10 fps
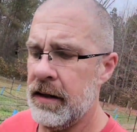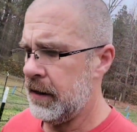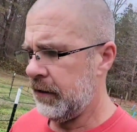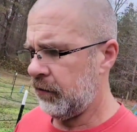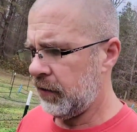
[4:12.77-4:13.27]

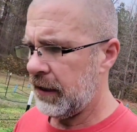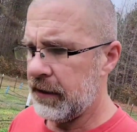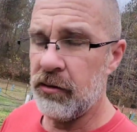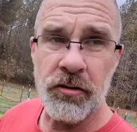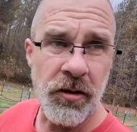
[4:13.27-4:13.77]
is set
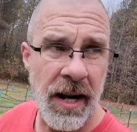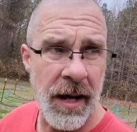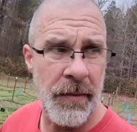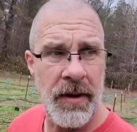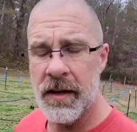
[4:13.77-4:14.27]
this
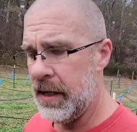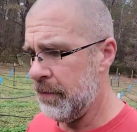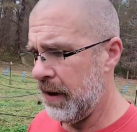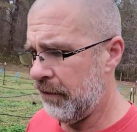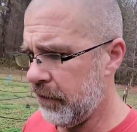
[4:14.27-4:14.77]
trap in
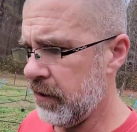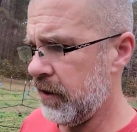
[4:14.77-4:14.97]
my front